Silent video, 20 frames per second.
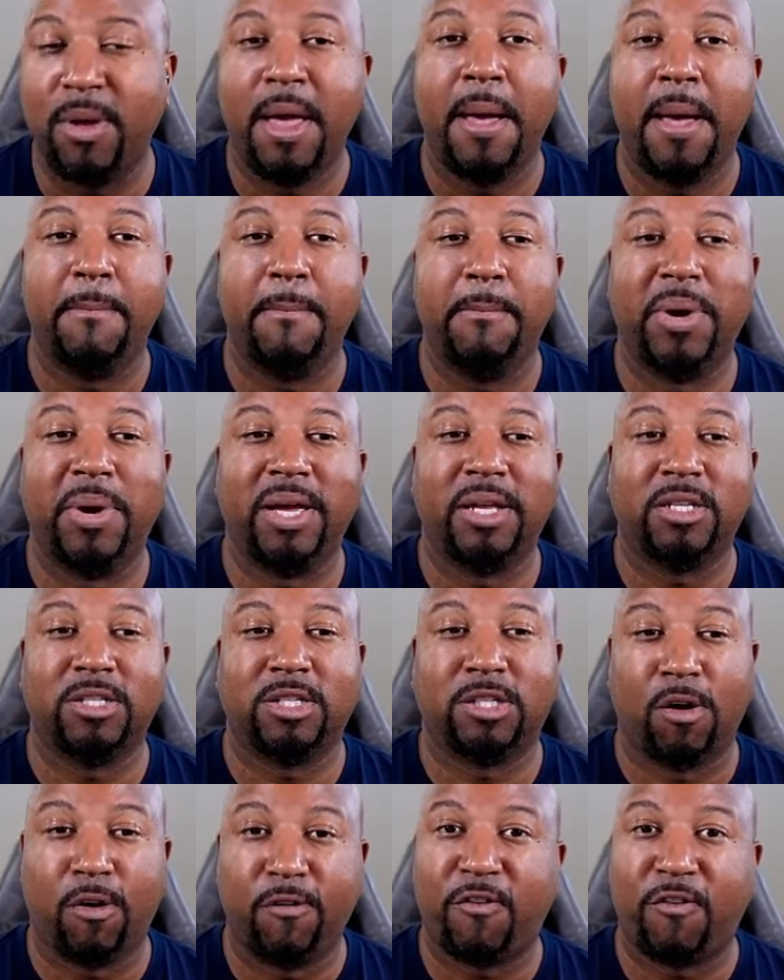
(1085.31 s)
But
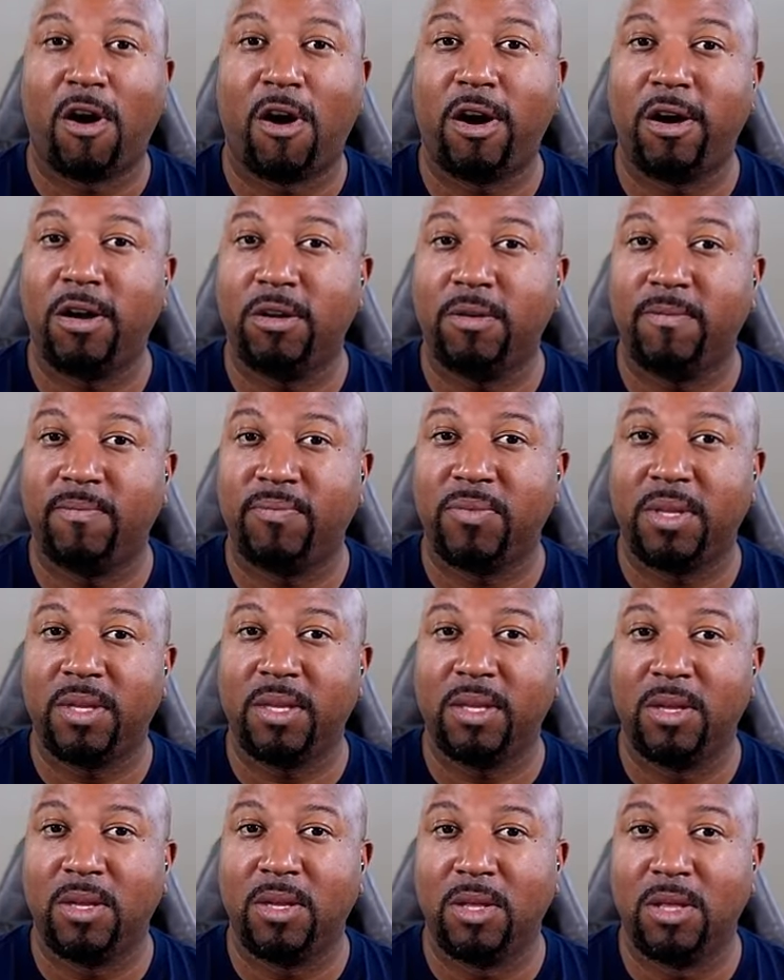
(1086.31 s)
so far,
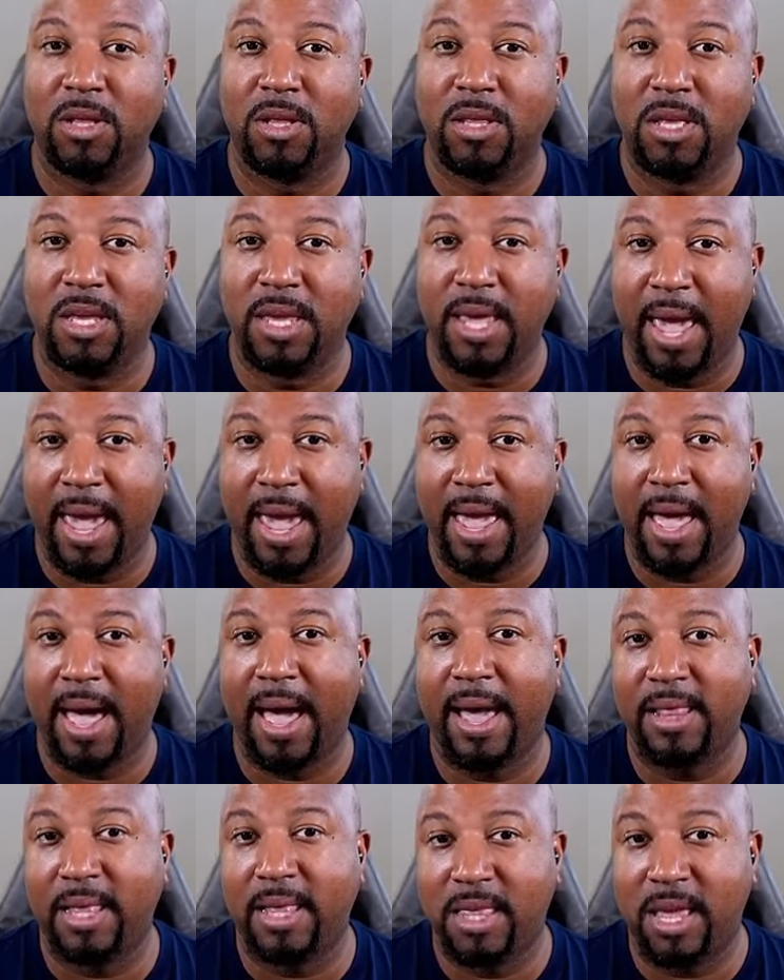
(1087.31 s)
the AI
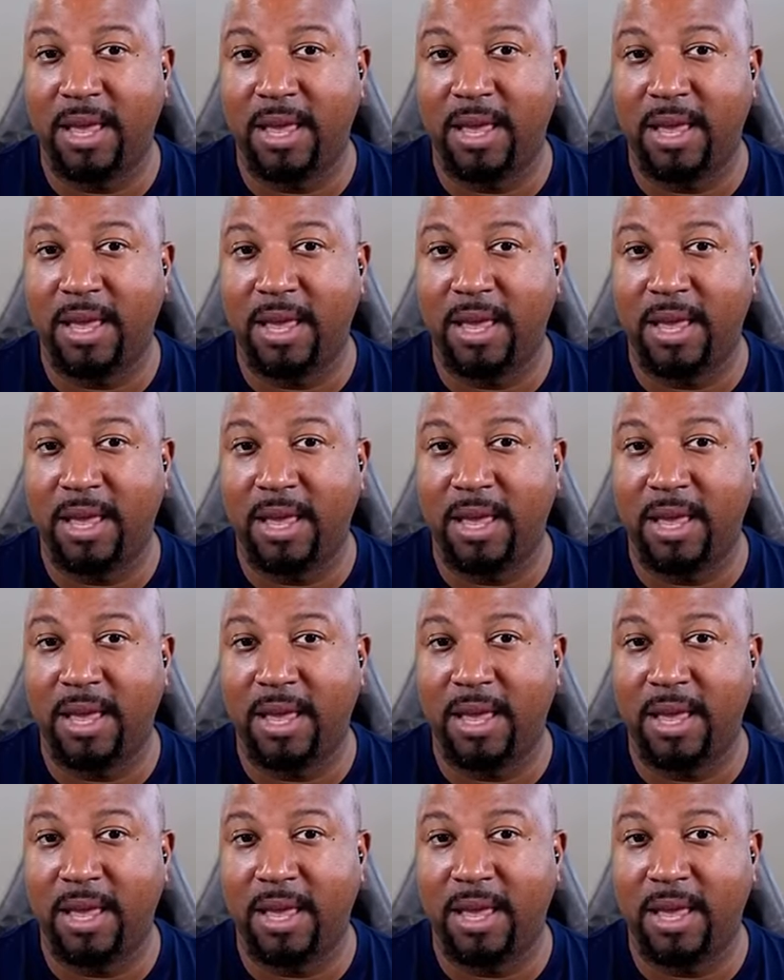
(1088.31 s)
that